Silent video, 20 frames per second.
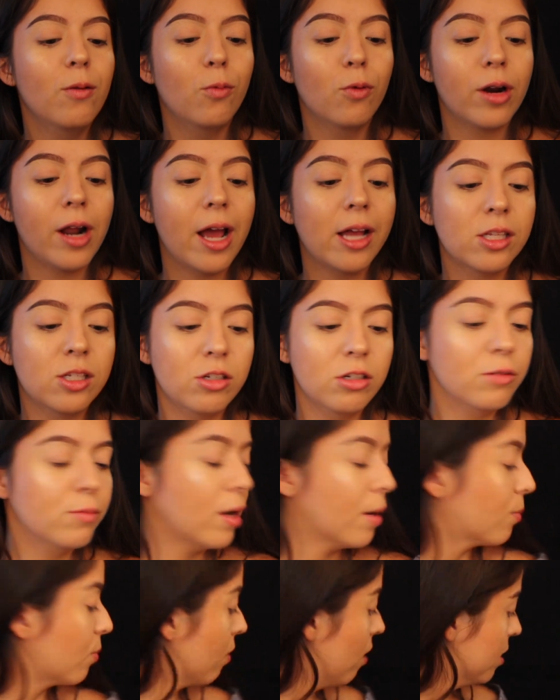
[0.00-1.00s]
What I do,
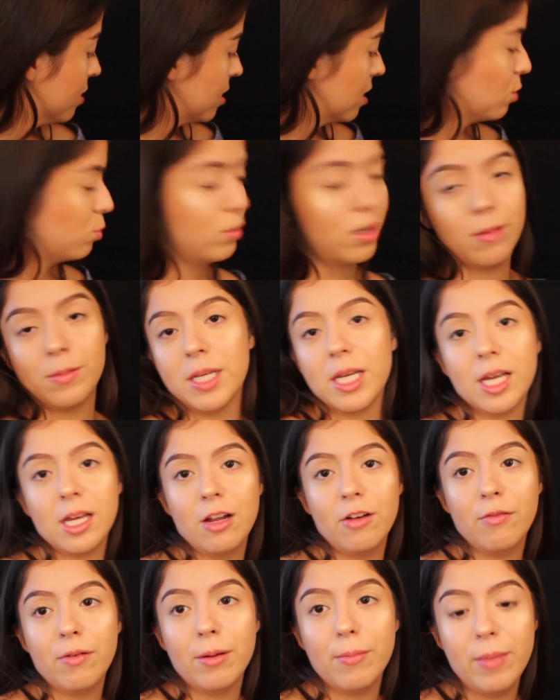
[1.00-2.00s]
my process when I'm
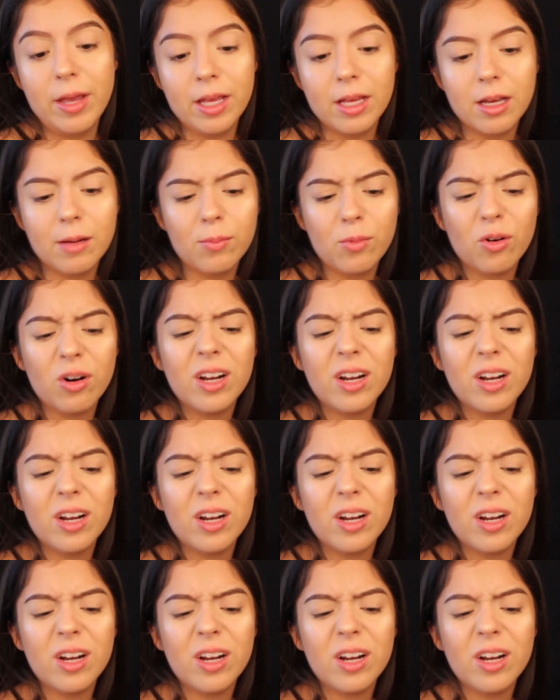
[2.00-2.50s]
taking off my makeup,